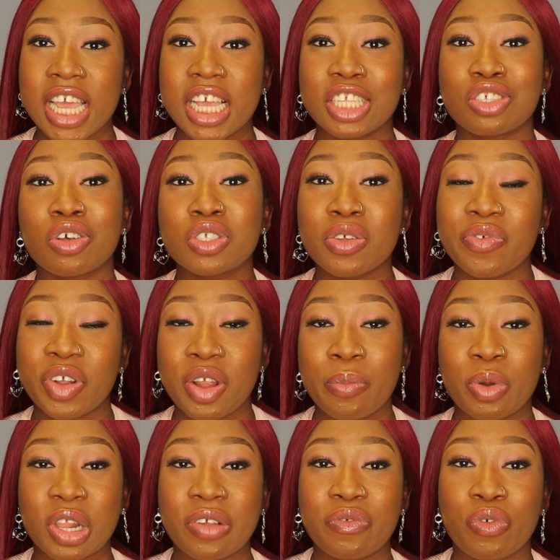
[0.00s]
it's also very
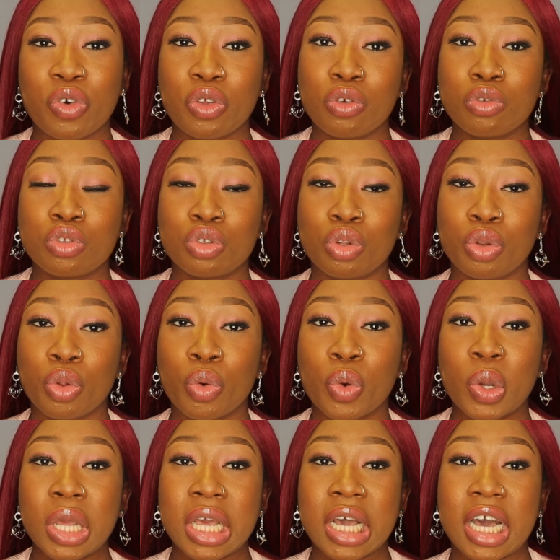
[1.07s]
important for you to
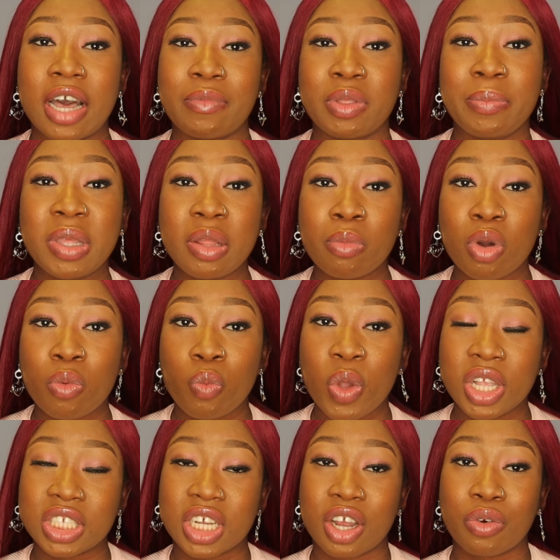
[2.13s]
know um, the minimum
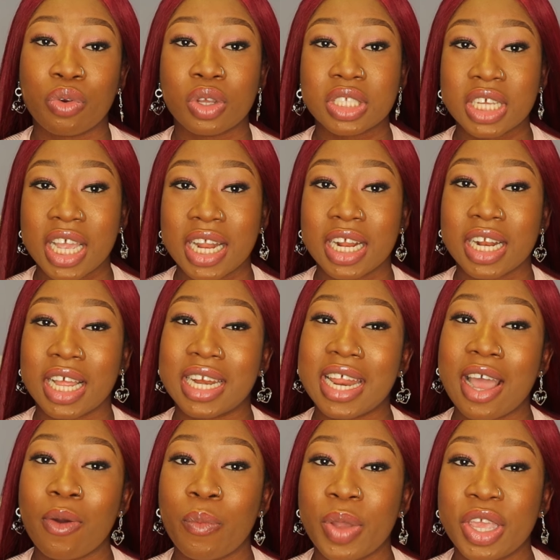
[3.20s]
wage across Canada.
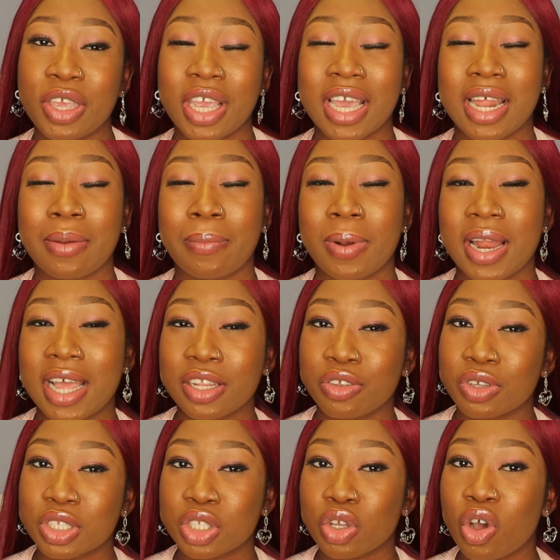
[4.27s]
That way you can plan
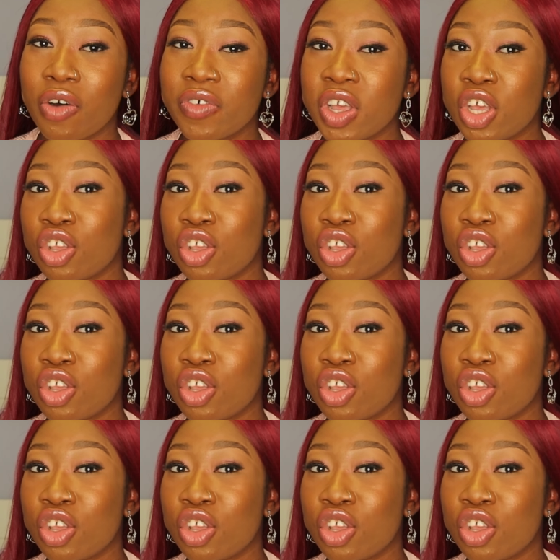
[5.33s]
yourself,